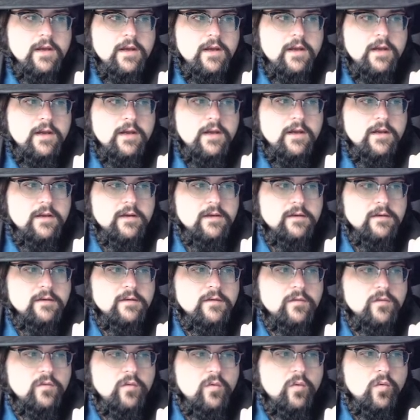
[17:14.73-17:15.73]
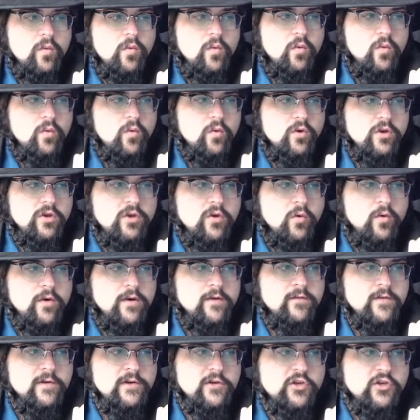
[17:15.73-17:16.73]
And you'll
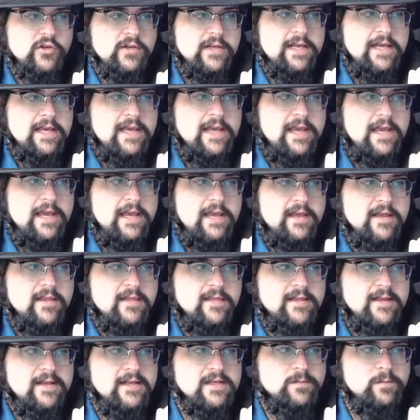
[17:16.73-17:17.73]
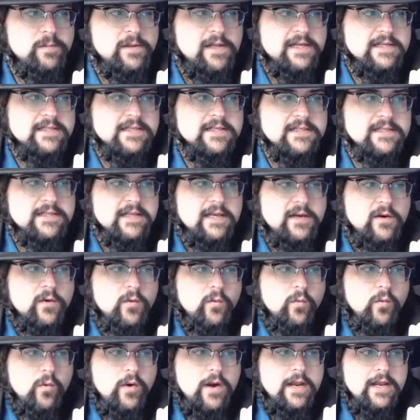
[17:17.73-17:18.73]
eventually hit these places, like
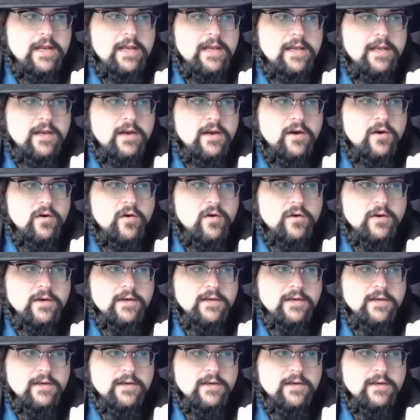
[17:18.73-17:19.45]
right here.